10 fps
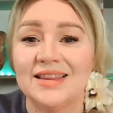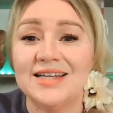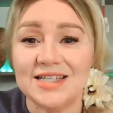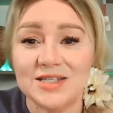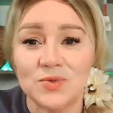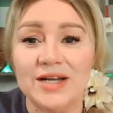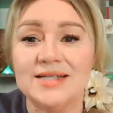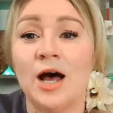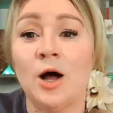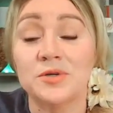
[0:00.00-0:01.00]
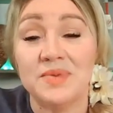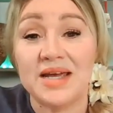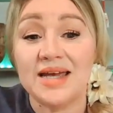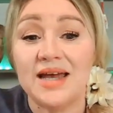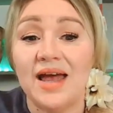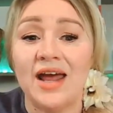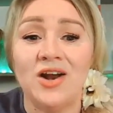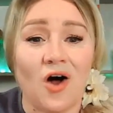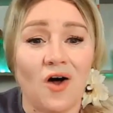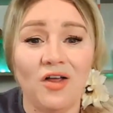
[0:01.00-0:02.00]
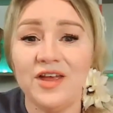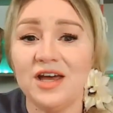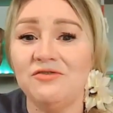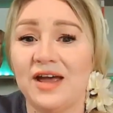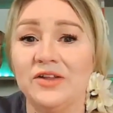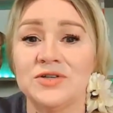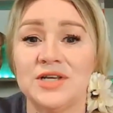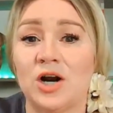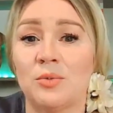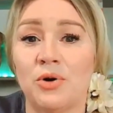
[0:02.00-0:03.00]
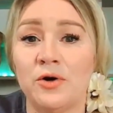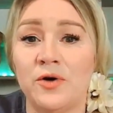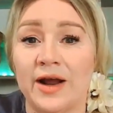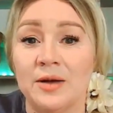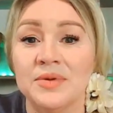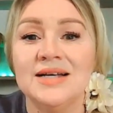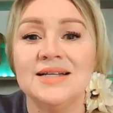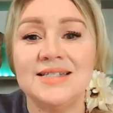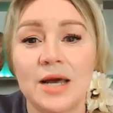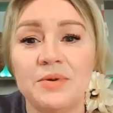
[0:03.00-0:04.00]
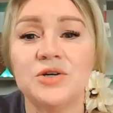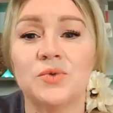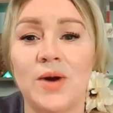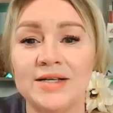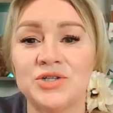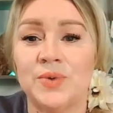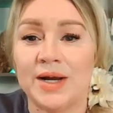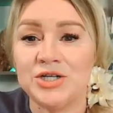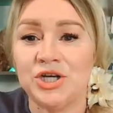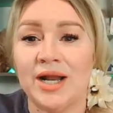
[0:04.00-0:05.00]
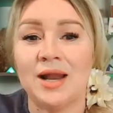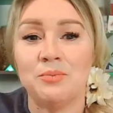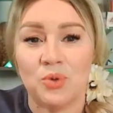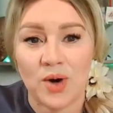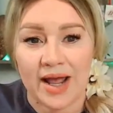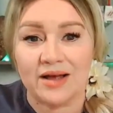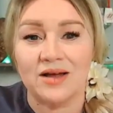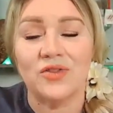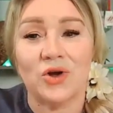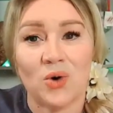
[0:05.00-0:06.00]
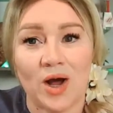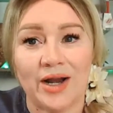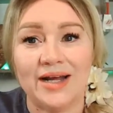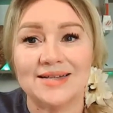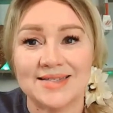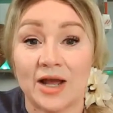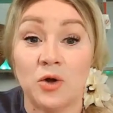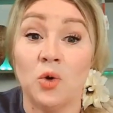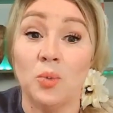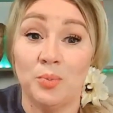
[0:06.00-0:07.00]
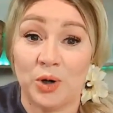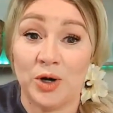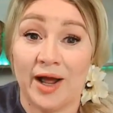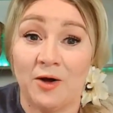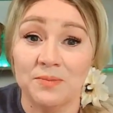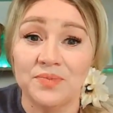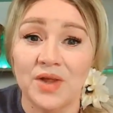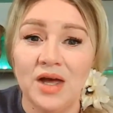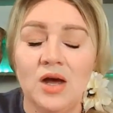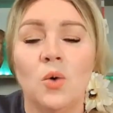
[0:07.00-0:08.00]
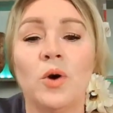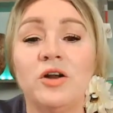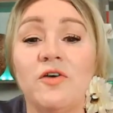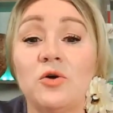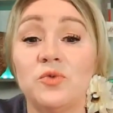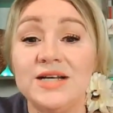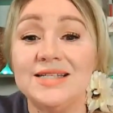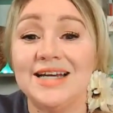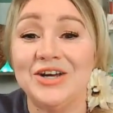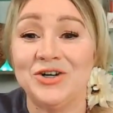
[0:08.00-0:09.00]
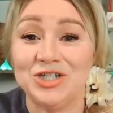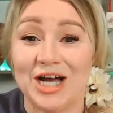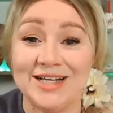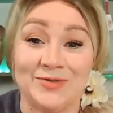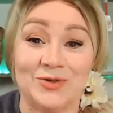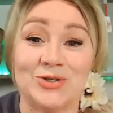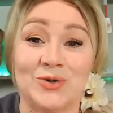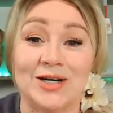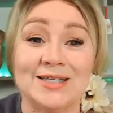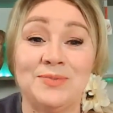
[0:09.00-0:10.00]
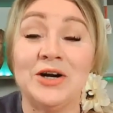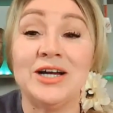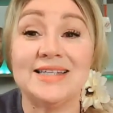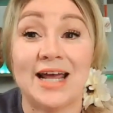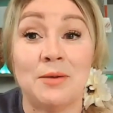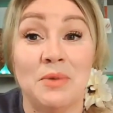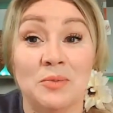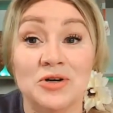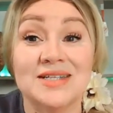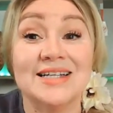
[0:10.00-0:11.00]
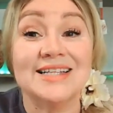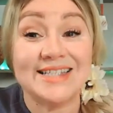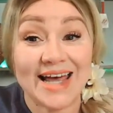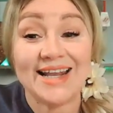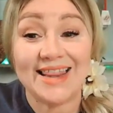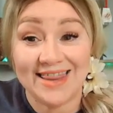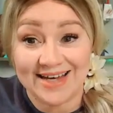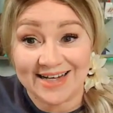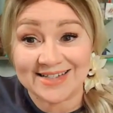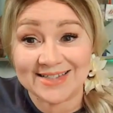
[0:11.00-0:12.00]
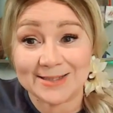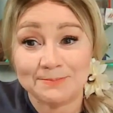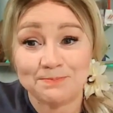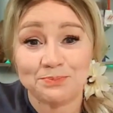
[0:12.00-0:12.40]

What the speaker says: This is what has helped me and all the unveilers in our program step into restoration and break the chronic cycle burnout. One of our recent Energize and Restore Experience Day members said this: